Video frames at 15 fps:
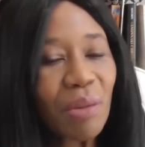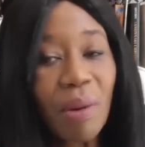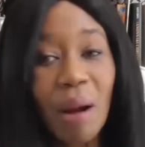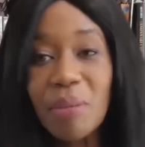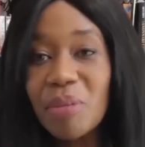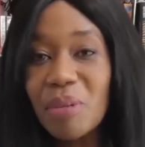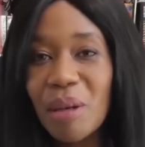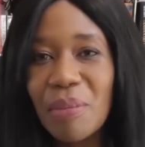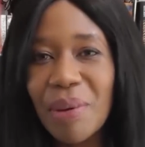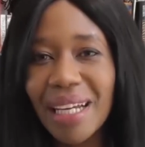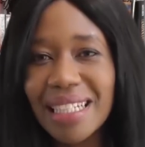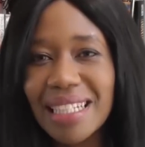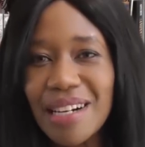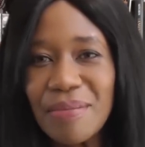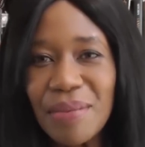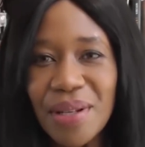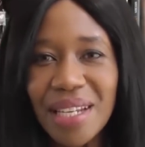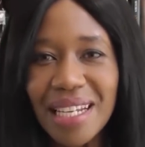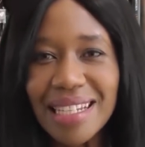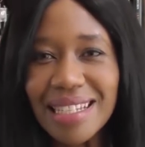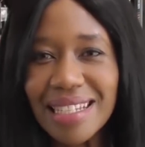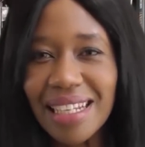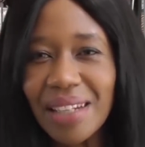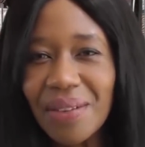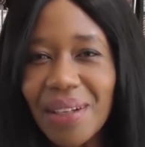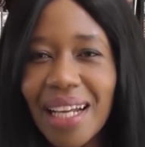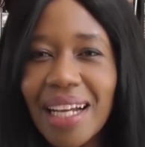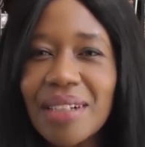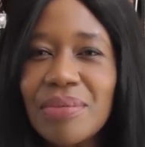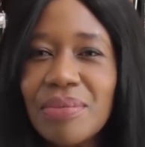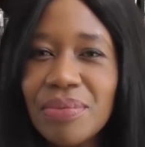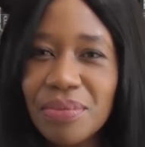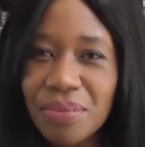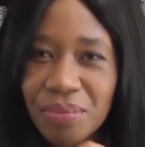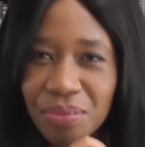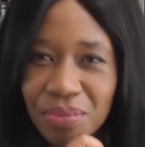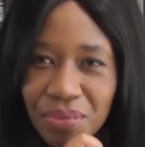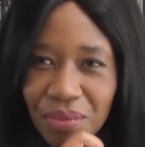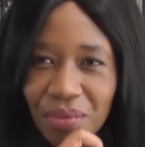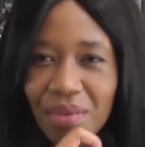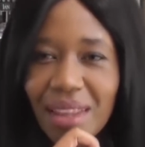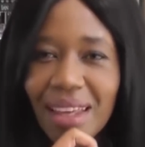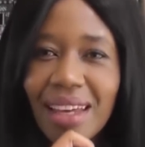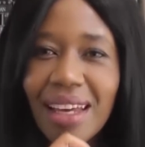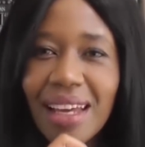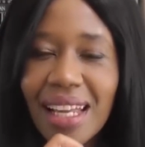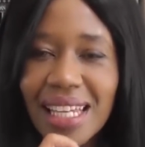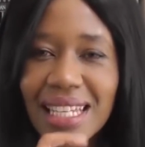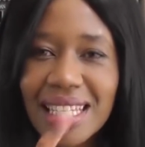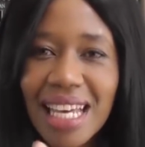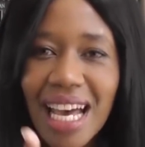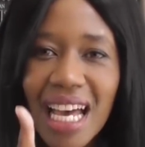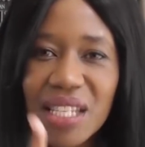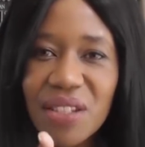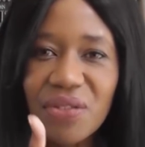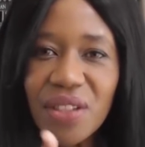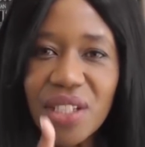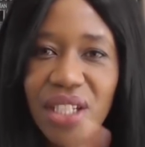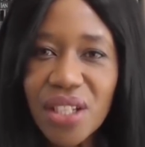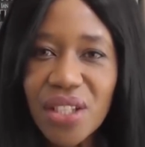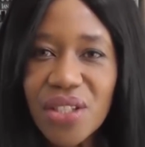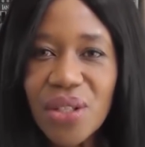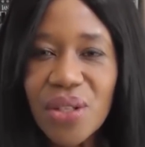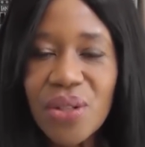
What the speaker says: probably picked up on this, and they were like, this guy's fitting to